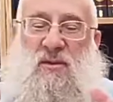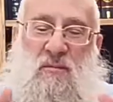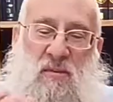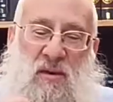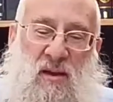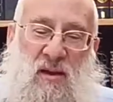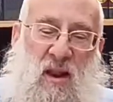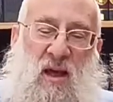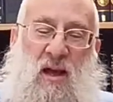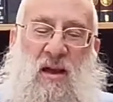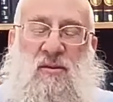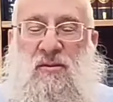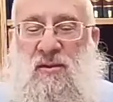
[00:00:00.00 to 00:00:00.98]
to be in the
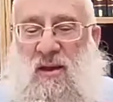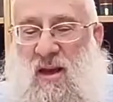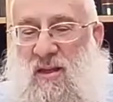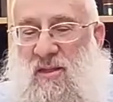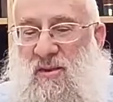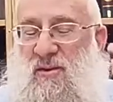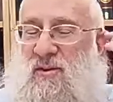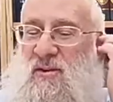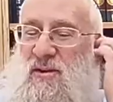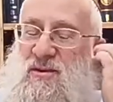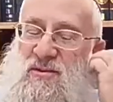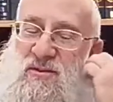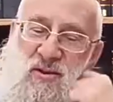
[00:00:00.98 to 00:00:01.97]
land or together or
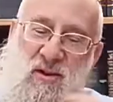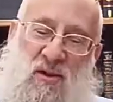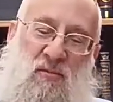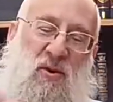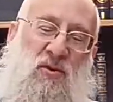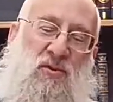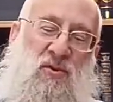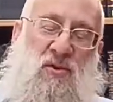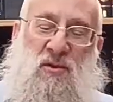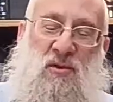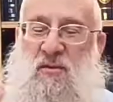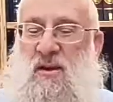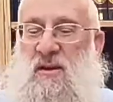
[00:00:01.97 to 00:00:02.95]
easier to keep kosher, to
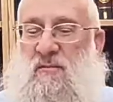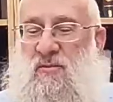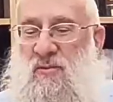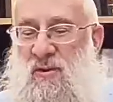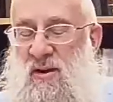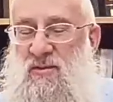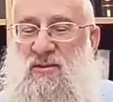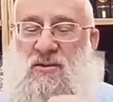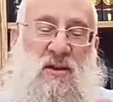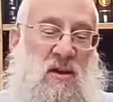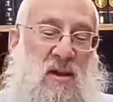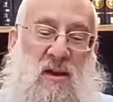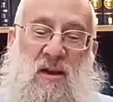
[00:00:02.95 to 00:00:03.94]
speak Hebrew and Eretz
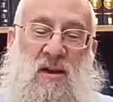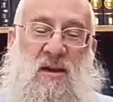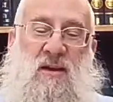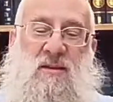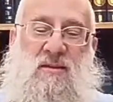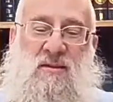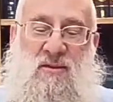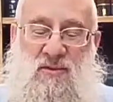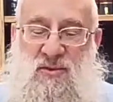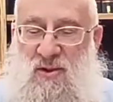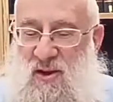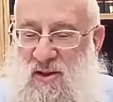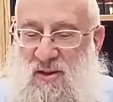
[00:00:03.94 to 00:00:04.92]
Yisrael. Those
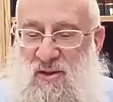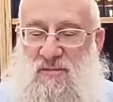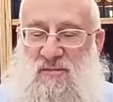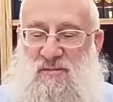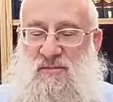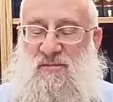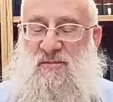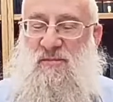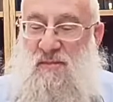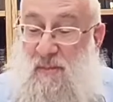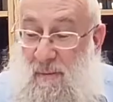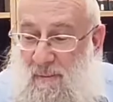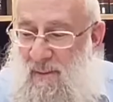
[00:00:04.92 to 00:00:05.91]
are all
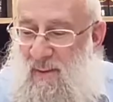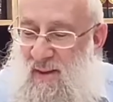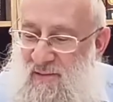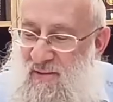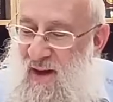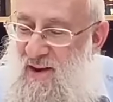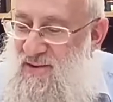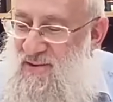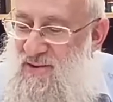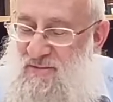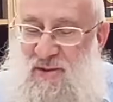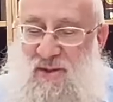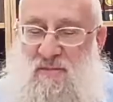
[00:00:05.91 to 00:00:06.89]

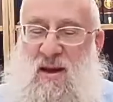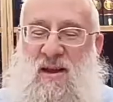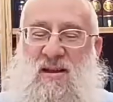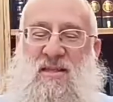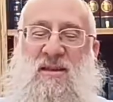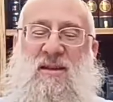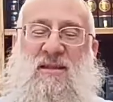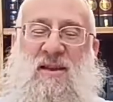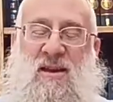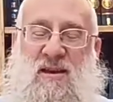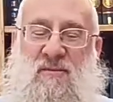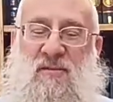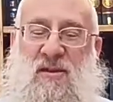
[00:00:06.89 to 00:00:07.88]
advantages, but the main thing, the
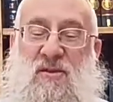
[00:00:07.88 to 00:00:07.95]
gift, the